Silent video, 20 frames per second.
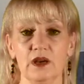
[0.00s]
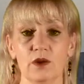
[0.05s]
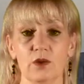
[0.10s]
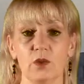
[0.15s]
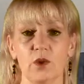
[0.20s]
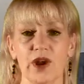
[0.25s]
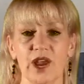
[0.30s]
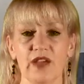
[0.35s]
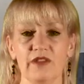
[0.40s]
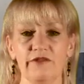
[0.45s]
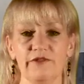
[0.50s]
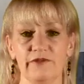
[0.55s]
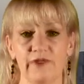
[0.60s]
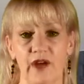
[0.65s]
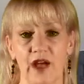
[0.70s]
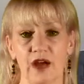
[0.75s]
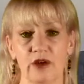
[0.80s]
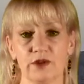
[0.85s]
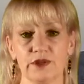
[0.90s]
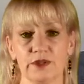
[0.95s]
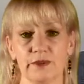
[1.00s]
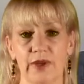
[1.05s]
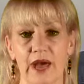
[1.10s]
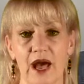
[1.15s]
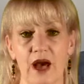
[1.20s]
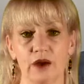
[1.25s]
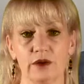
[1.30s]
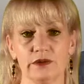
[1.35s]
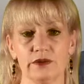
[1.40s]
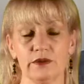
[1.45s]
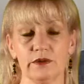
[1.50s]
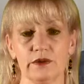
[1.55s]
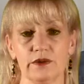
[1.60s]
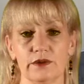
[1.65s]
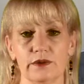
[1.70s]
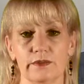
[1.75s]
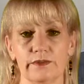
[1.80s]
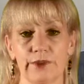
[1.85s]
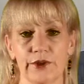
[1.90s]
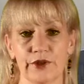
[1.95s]
What I've found about
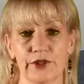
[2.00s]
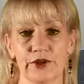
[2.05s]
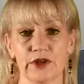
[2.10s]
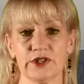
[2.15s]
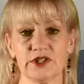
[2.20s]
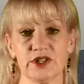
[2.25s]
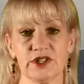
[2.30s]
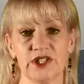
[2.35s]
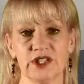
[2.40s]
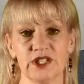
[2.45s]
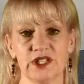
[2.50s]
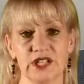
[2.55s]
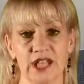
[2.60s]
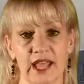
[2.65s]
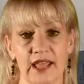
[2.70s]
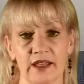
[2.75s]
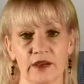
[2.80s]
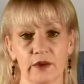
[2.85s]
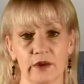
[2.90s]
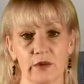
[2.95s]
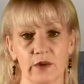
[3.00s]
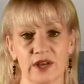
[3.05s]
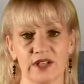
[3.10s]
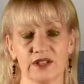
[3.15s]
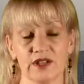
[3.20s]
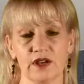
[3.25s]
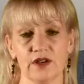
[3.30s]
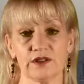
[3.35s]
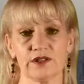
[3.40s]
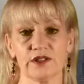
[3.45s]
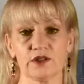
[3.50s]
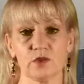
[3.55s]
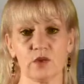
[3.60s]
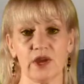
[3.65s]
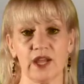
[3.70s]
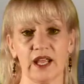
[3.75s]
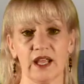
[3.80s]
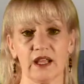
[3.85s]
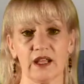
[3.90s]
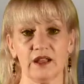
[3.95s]
both Argentine tango and West Coast
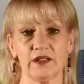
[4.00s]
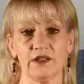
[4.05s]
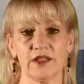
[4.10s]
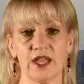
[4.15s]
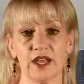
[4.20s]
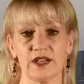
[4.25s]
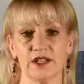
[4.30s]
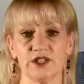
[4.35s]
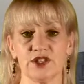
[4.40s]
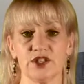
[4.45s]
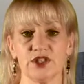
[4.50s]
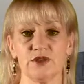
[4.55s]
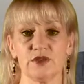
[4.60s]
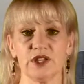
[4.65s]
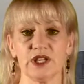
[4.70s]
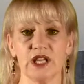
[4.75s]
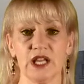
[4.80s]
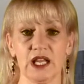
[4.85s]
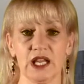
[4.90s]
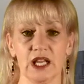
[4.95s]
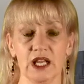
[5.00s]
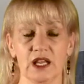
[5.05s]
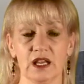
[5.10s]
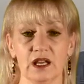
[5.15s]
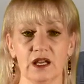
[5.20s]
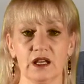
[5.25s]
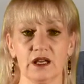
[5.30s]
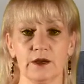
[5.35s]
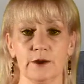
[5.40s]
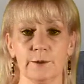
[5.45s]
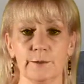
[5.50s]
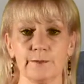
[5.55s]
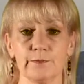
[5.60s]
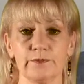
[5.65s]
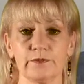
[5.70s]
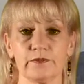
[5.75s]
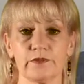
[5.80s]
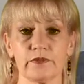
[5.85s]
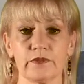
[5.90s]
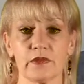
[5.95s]
swing that is unique
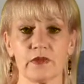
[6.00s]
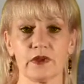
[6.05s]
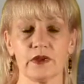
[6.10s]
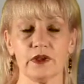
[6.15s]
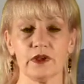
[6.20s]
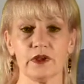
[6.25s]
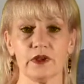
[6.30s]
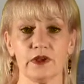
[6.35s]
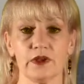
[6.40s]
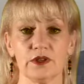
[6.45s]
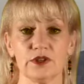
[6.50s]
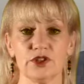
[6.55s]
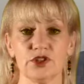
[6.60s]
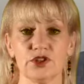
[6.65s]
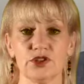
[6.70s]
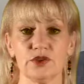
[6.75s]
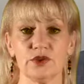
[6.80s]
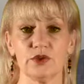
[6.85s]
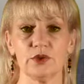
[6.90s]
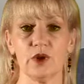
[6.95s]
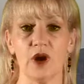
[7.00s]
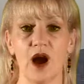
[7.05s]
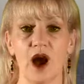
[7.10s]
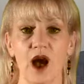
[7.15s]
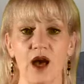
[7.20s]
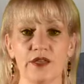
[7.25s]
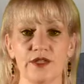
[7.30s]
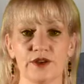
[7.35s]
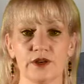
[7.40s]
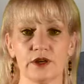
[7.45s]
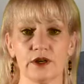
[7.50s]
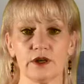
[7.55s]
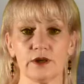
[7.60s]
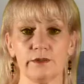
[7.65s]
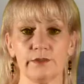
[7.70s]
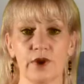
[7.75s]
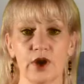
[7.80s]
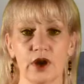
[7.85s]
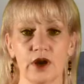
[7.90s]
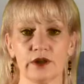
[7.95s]
to
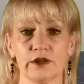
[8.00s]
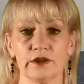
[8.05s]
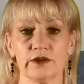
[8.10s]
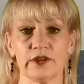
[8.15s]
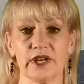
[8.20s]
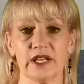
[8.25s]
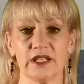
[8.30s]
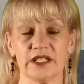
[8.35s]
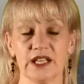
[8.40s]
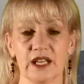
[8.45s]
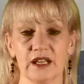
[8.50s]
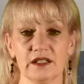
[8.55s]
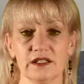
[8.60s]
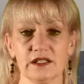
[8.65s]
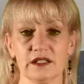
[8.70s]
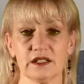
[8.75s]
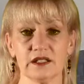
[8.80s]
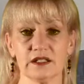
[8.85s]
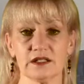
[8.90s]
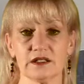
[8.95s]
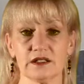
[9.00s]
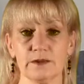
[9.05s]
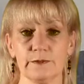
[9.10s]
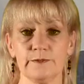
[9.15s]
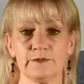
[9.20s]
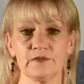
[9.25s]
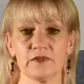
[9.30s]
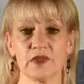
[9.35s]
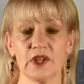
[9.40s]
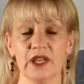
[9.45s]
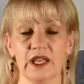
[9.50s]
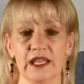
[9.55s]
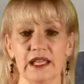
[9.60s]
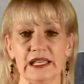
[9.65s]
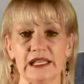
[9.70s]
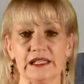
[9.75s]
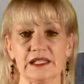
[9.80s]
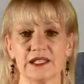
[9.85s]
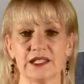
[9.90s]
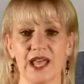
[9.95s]
other partnering dances
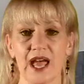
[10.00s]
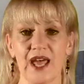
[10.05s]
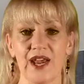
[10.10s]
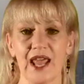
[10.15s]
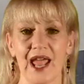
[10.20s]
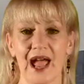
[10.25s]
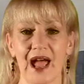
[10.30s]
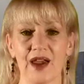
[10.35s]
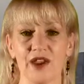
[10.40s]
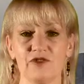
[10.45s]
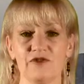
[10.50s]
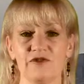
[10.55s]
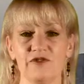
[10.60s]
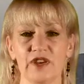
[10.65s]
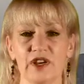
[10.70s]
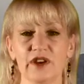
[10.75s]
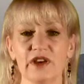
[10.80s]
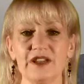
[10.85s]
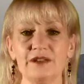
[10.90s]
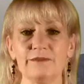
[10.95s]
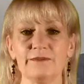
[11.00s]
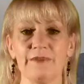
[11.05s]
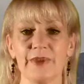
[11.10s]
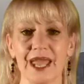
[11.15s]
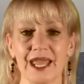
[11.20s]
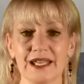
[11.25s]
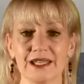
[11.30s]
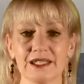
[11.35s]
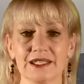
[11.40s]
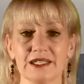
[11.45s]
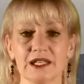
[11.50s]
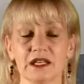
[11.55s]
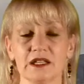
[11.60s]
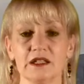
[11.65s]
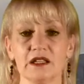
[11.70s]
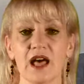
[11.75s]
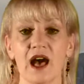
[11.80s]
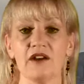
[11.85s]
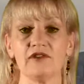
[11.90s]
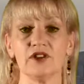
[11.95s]
is that at a very
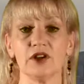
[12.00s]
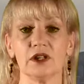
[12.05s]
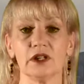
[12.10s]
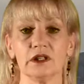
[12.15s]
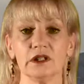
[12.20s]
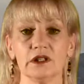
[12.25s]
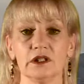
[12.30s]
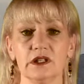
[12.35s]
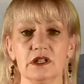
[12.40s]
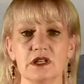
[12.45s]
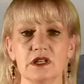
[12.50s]
basic level,